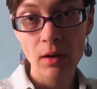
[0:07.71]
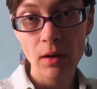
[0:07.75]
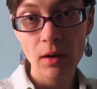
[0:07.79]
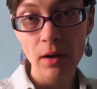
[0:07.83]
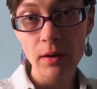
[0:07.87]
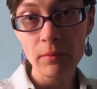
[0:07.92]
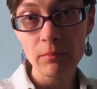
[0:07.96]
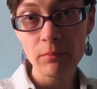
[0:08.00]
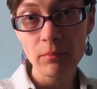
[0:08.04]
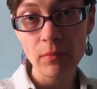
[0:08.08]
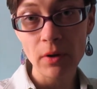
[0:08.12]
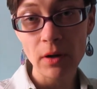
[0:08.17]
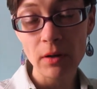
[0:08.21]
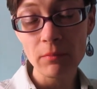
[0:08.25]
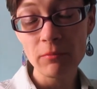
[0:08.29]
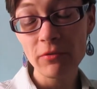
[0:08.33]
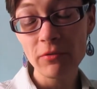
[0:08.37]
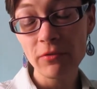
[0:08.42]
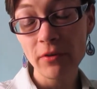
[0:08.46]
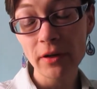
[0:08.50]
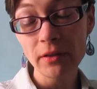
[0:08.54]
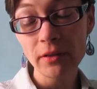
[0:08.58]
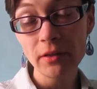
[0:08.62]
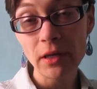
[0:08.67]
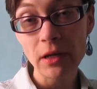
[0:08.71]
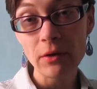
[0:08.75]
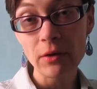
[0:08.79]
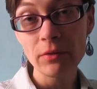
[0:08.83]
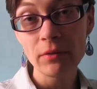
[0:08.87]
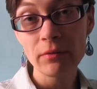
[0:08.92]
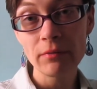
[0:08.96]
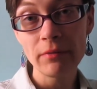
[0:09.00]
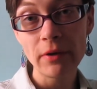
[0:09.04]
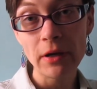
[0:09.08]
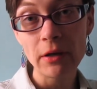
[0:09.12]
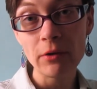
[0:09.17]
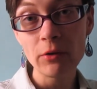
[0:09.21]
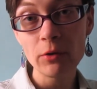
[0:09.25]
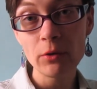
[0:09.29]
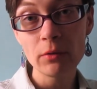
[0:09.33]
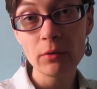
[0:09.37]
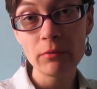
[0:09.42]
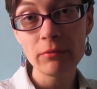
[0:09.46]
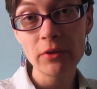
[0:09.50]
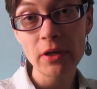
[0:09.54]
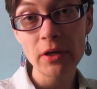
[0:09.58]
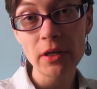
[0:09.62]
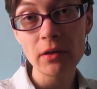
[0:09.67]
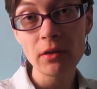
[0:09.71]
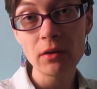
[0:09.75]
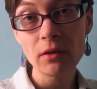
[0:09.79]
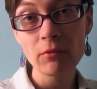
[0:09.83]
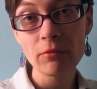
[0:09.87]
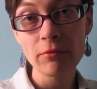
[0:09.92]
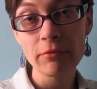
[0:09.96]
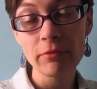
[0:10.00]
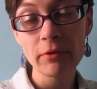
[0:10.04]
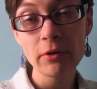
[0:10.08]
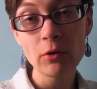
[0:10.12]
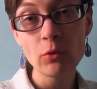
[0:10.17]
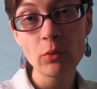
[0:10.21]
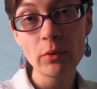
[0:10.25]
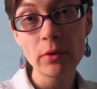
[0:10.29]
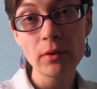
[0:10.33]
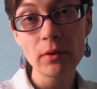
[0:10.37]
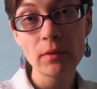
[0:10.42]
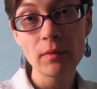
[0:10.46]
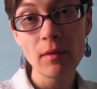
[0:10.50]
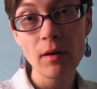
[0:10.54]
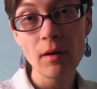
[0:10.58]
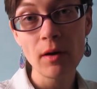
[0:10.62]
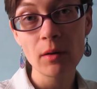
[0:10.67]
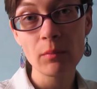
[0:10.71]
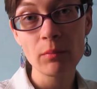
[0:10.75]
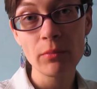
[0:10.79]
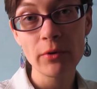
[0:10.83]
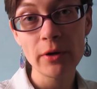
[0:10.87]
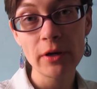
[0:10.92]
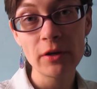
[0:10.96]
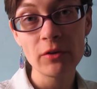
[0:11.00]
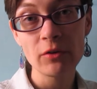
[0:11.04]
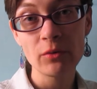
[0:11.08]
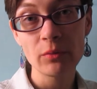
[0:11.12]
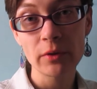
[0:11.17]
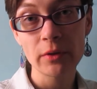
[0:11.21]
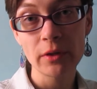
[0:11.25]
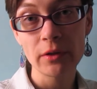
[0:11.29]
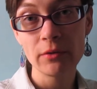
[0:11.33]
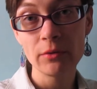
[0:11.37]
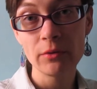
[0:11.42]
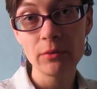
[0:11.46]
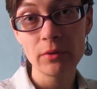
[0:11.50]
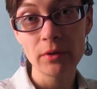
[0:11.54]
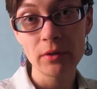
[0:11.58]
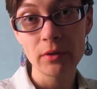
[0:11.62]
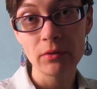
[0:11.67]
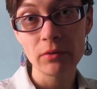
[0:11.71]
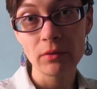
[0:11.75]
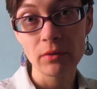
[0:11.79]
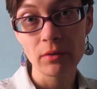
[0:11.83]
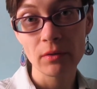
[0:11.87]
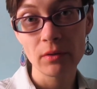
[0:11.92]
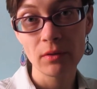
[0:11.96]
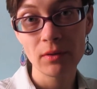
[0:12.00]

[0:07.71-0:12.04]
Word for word: I'm, I'm finding out the value of taking frequent and long breaks when I do this.